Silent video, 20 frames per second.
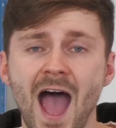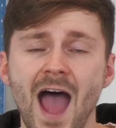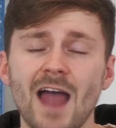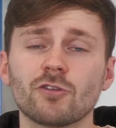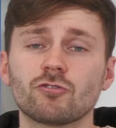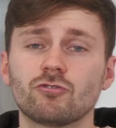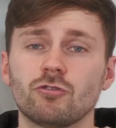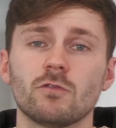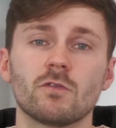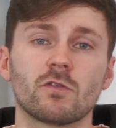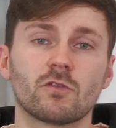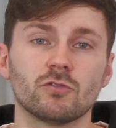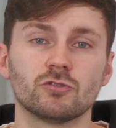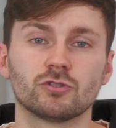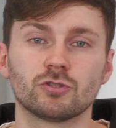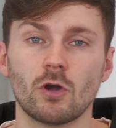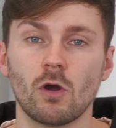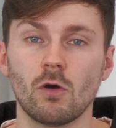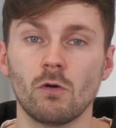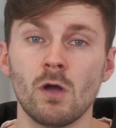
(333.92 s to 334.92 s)
and cruise
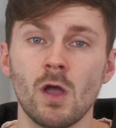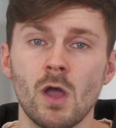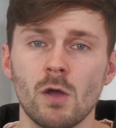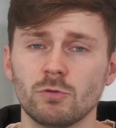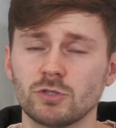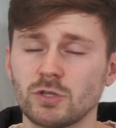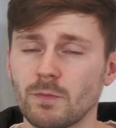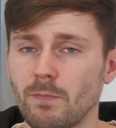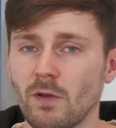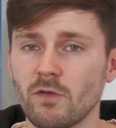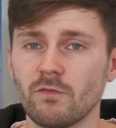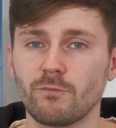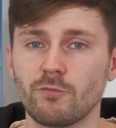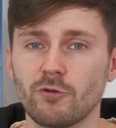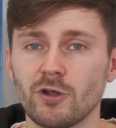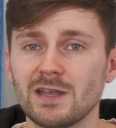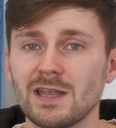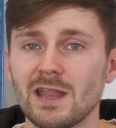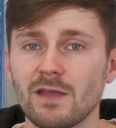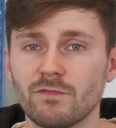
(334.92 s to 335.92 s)
control, which are both
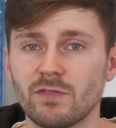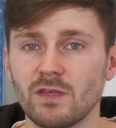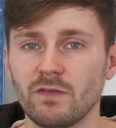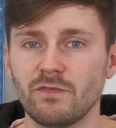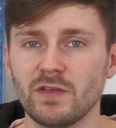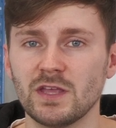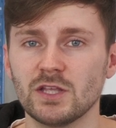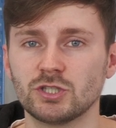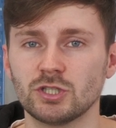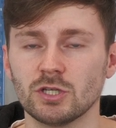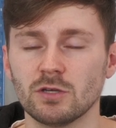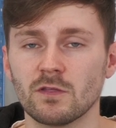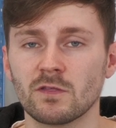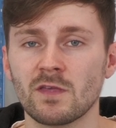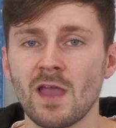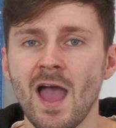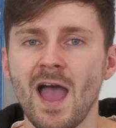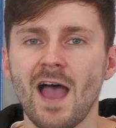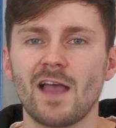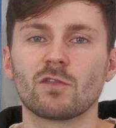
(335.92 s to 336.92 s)
pretty nifty features,
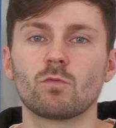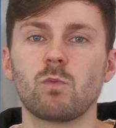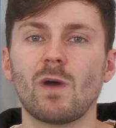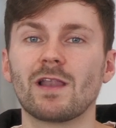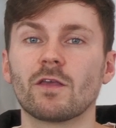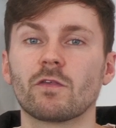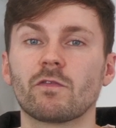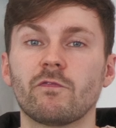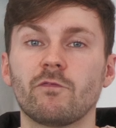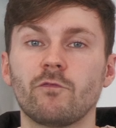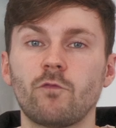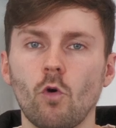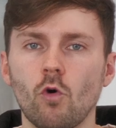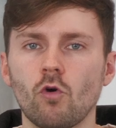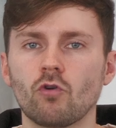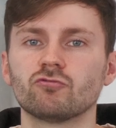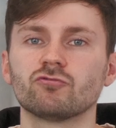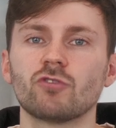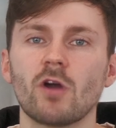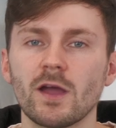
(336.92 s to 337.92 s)
as well as
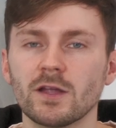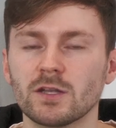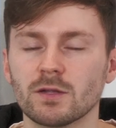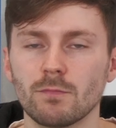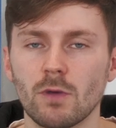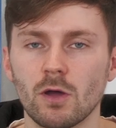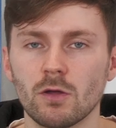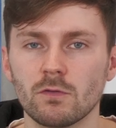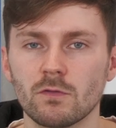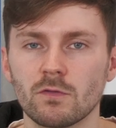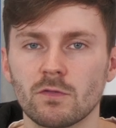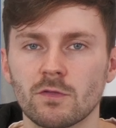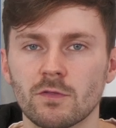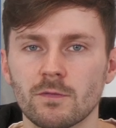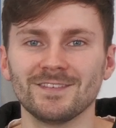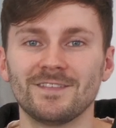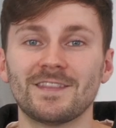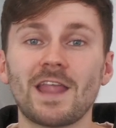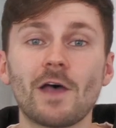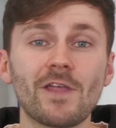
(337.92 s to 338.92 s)
4 rider modes.
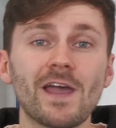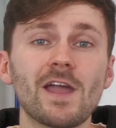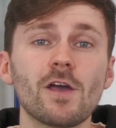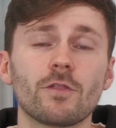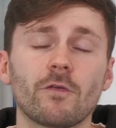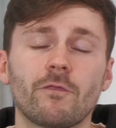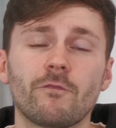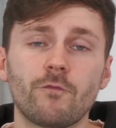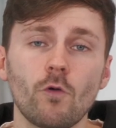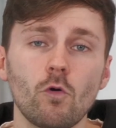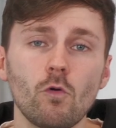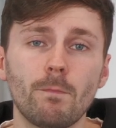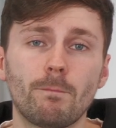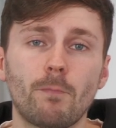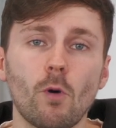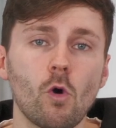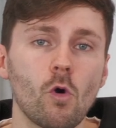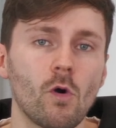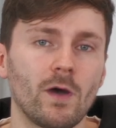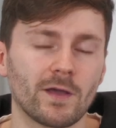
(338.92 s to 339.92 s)
Now, they are the
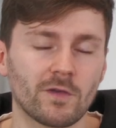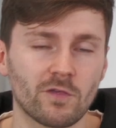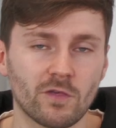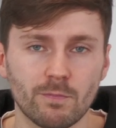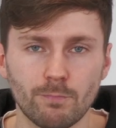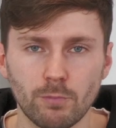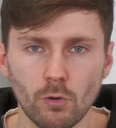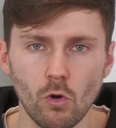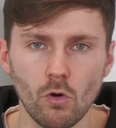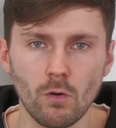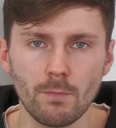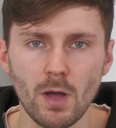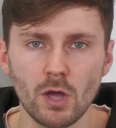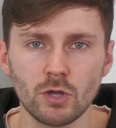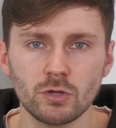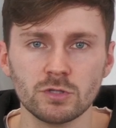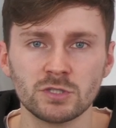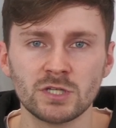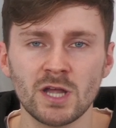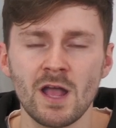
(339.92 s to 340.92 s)
full-bore Explore
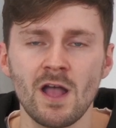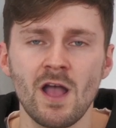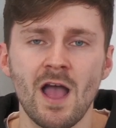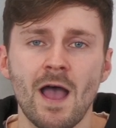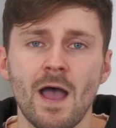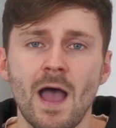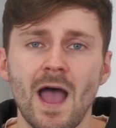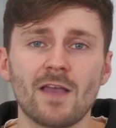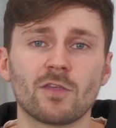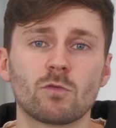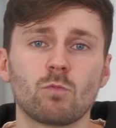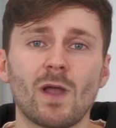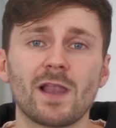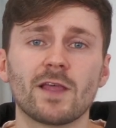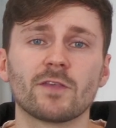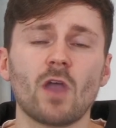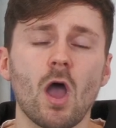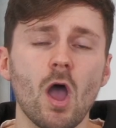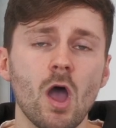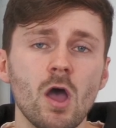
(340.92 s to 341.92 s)
mode, as well
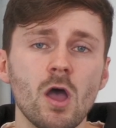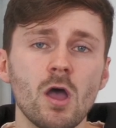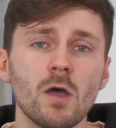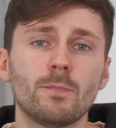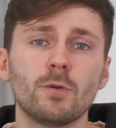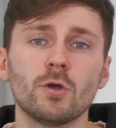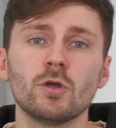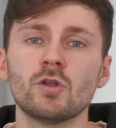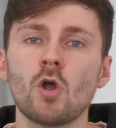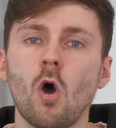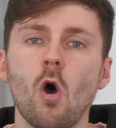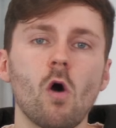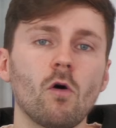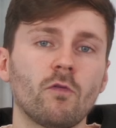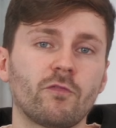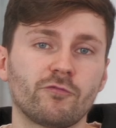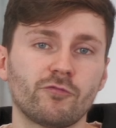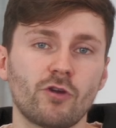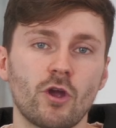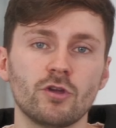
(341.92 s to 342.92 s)
as urban,
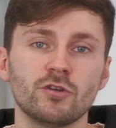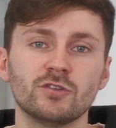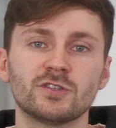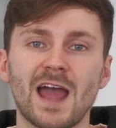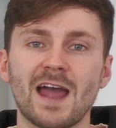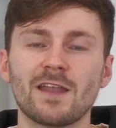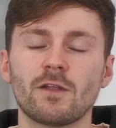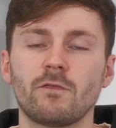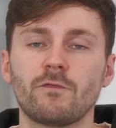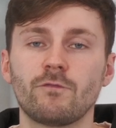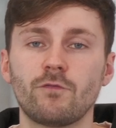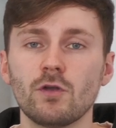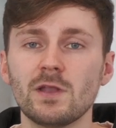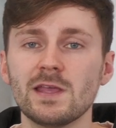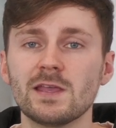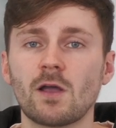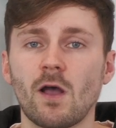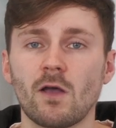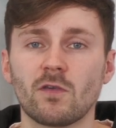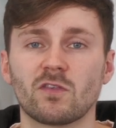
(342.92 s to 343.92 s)
off-road, and a fully
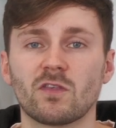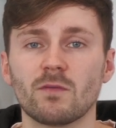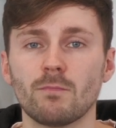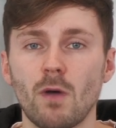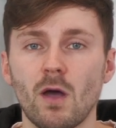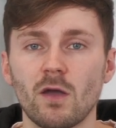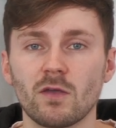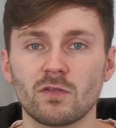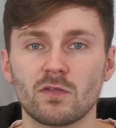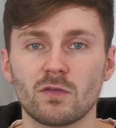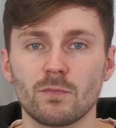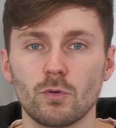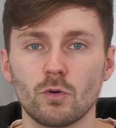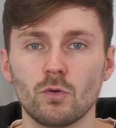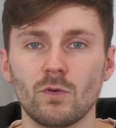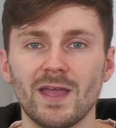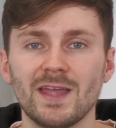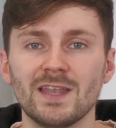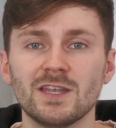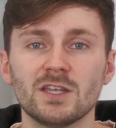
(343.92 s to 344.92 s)

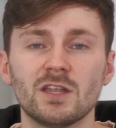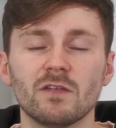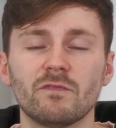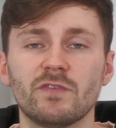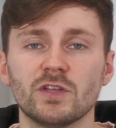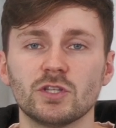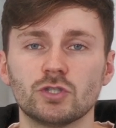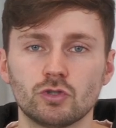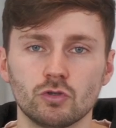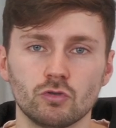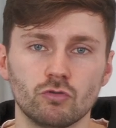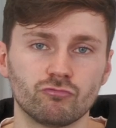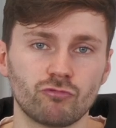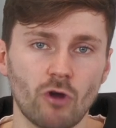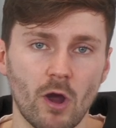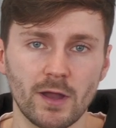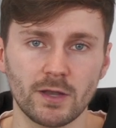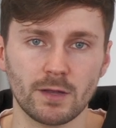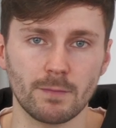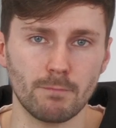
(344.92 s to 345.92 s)
customizable individual rider